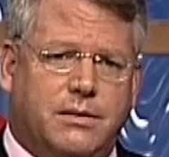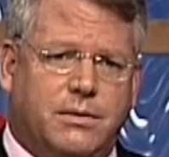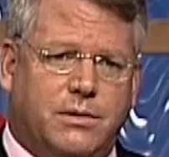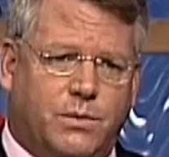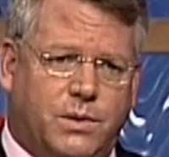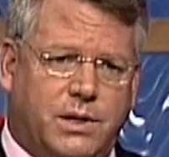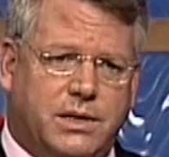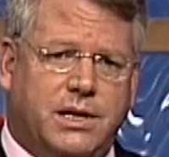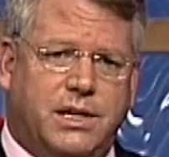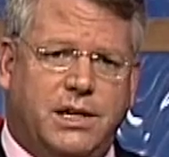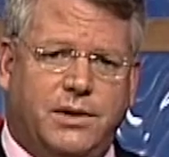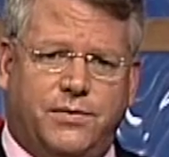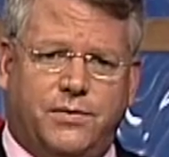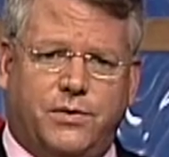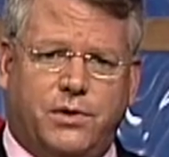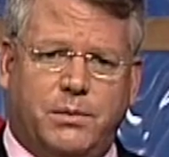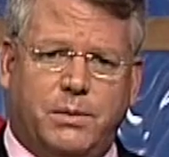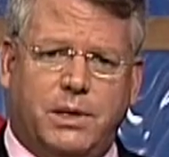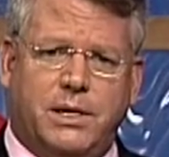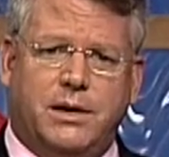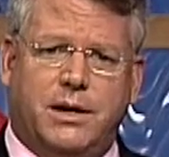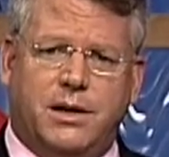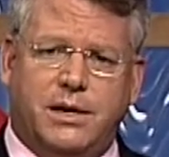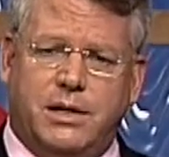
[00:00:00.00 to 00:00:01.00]
the one that he
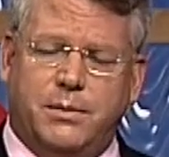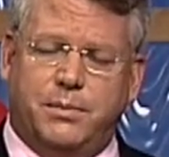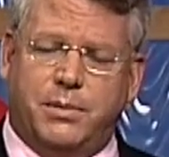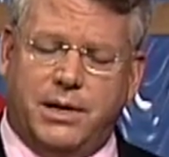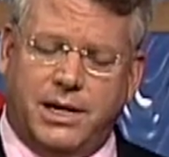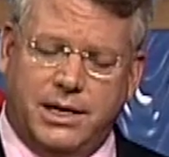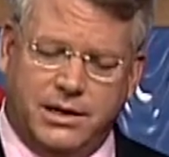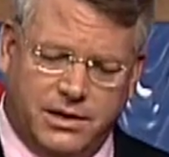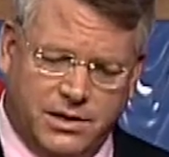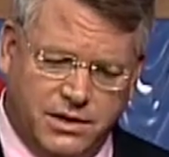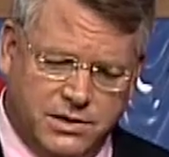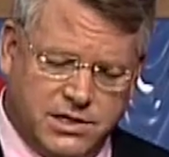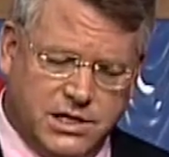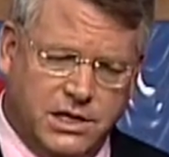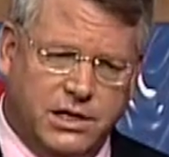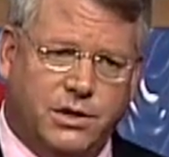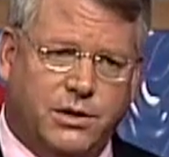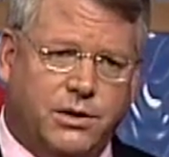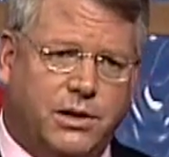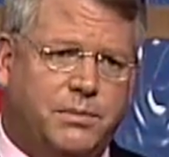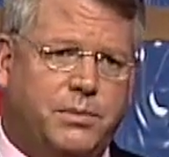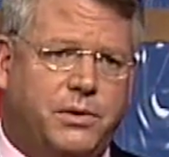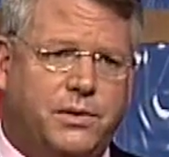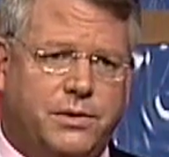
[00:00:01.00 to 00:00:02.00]
formerly occupied, continue
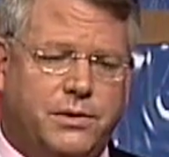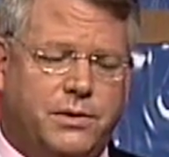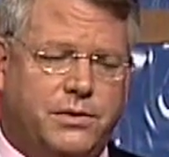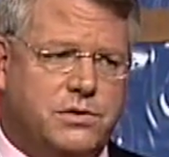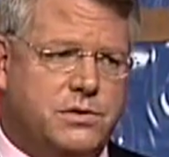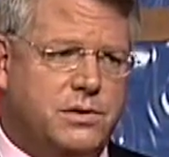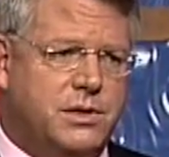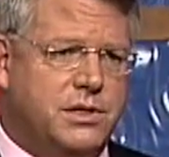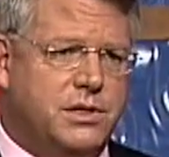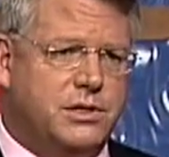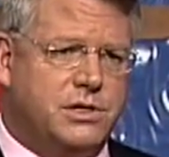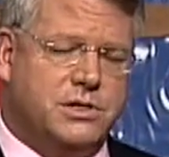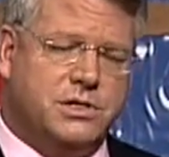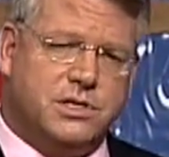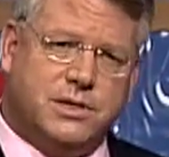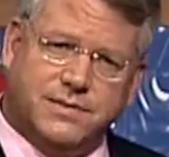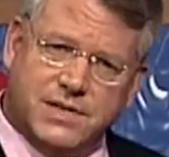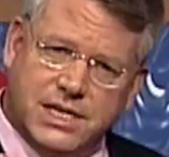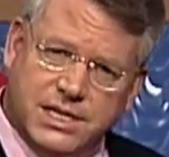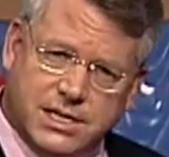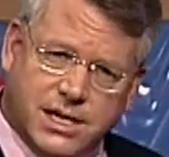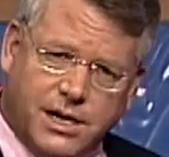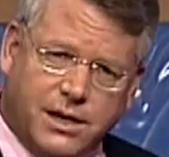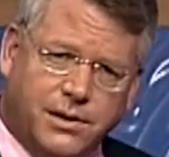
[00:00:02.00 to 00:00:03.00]
to uphold those traditions of
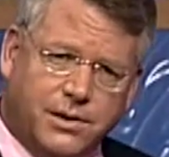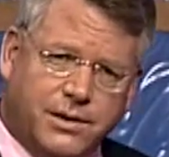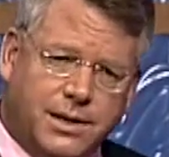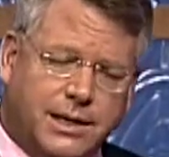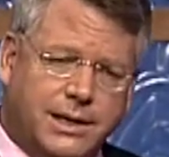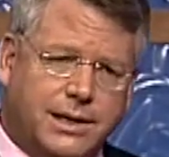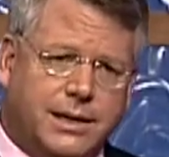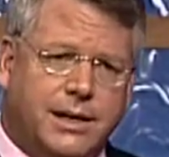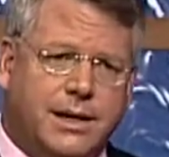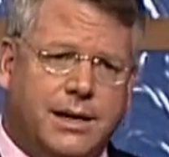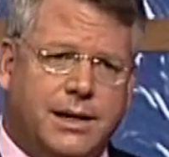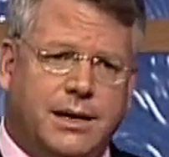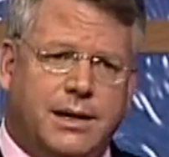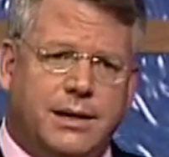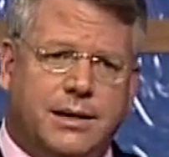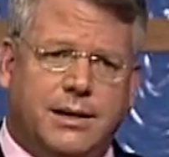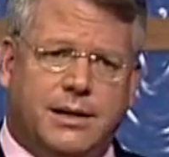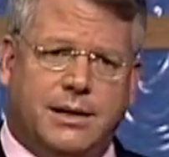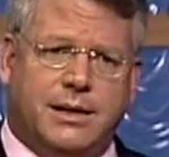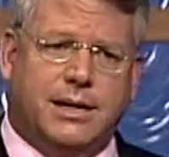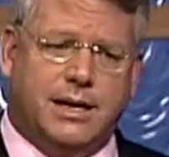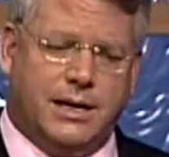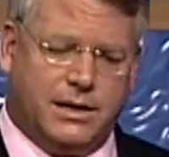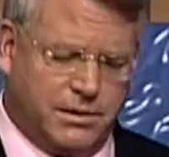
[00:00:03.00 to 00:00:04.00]
integrity,
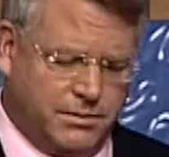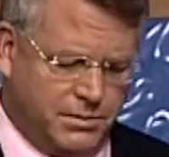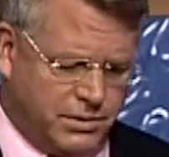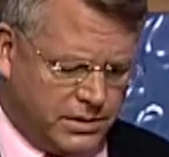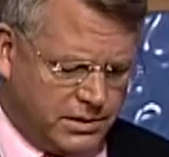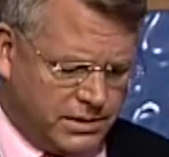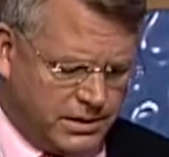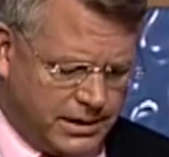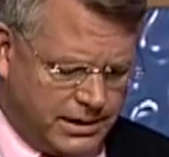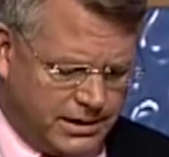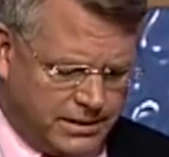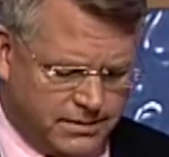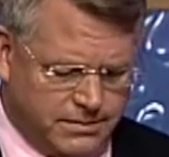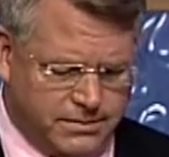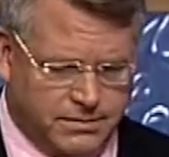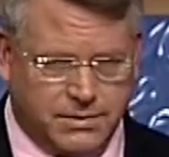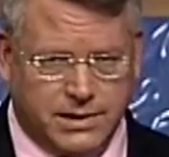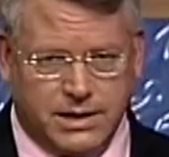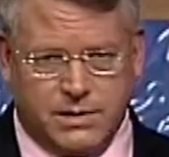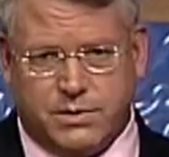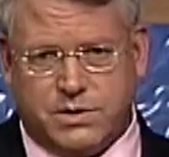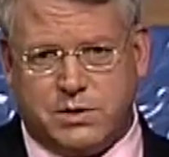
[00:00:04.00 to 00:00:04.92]
accountability, and